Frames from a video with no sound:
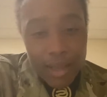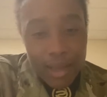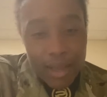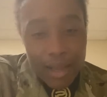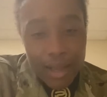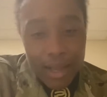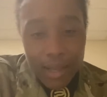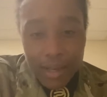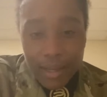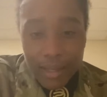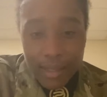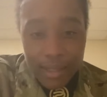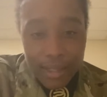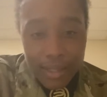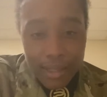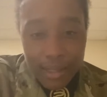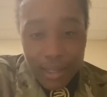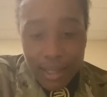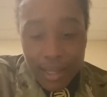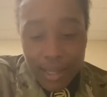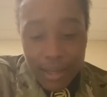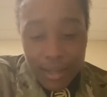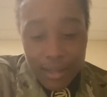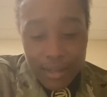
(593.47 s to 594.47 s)
I didn't get a
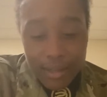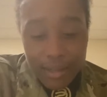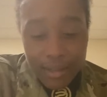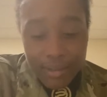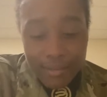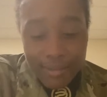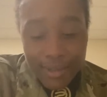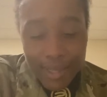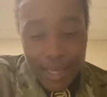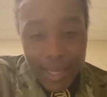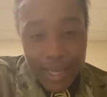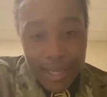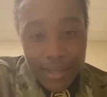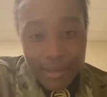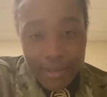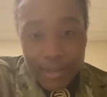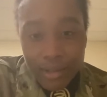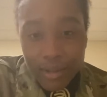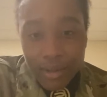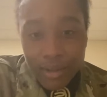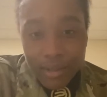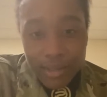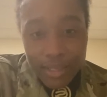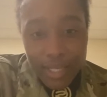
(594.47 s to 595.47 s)
lot of
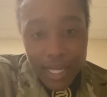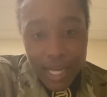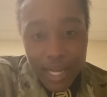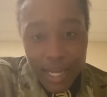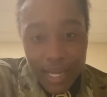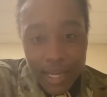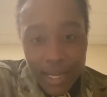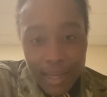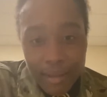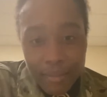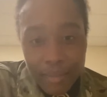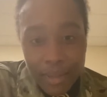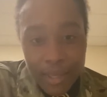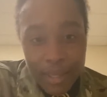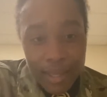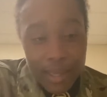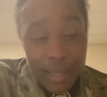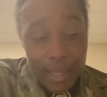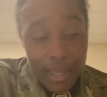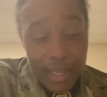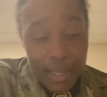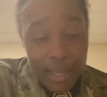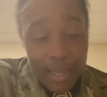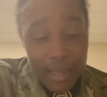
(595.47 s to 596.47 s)
hands-on time,
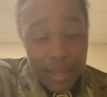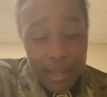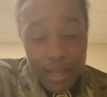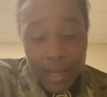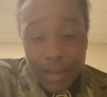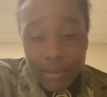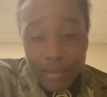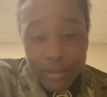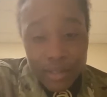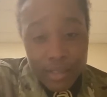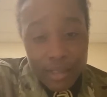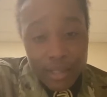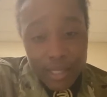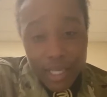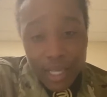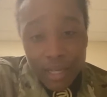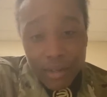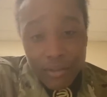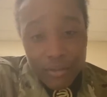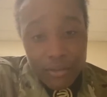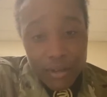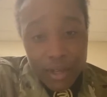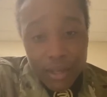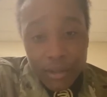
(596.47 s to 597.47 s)
and I was just kind
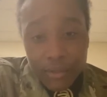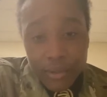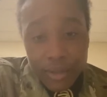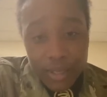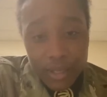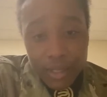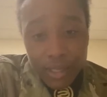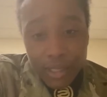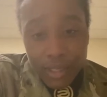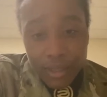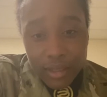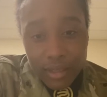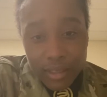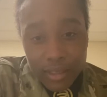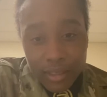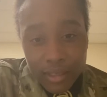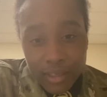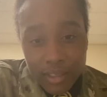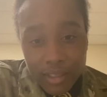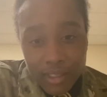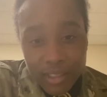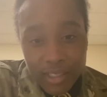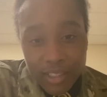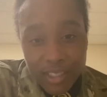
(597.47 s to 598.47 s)
of following the leader.
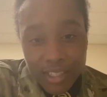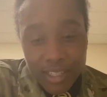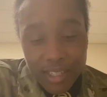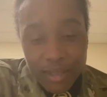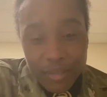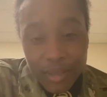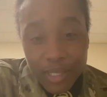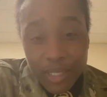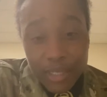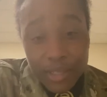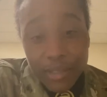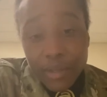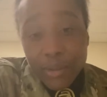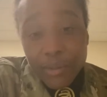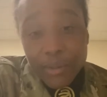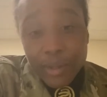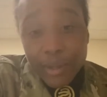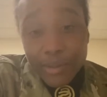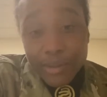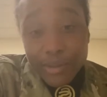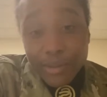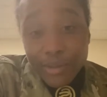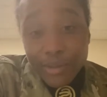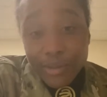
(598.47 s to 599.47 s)
I didn't know what I
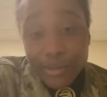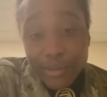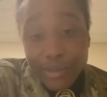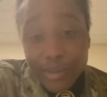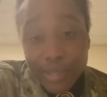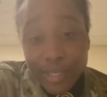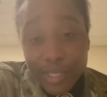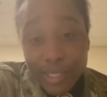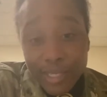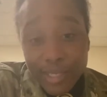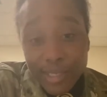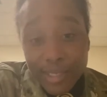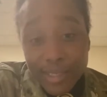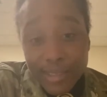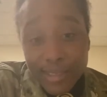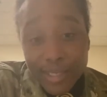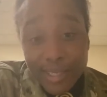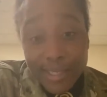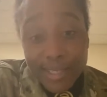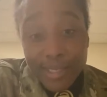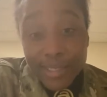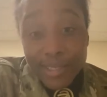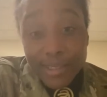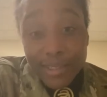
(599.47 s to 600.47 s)
was doing then. I
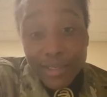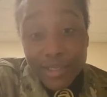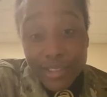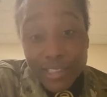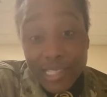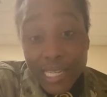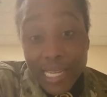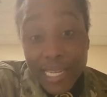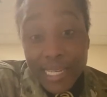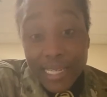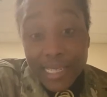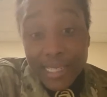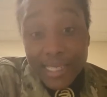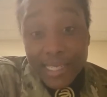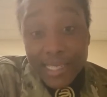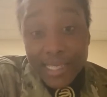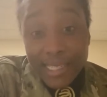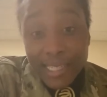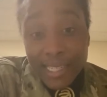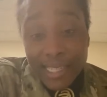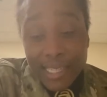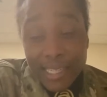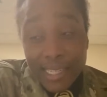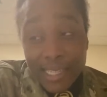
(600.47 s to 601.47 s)
didn't understand it.
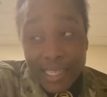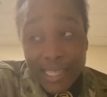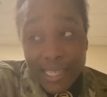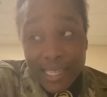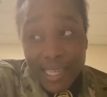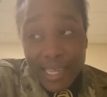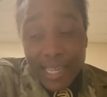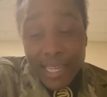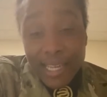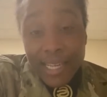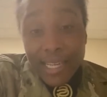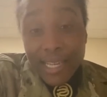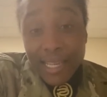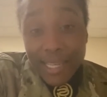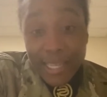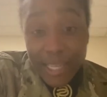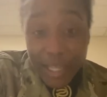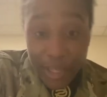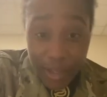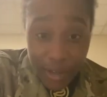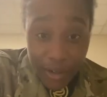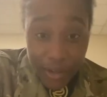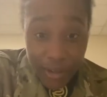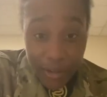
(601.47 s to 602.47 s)
And
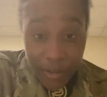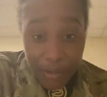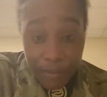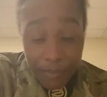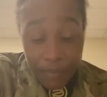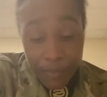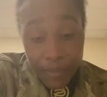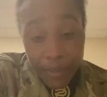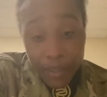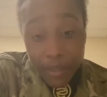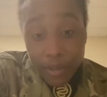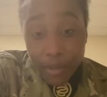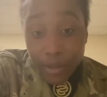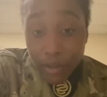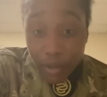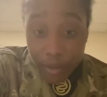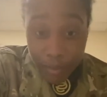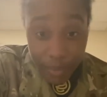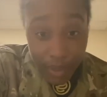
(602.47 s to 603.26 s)
here, you're going to be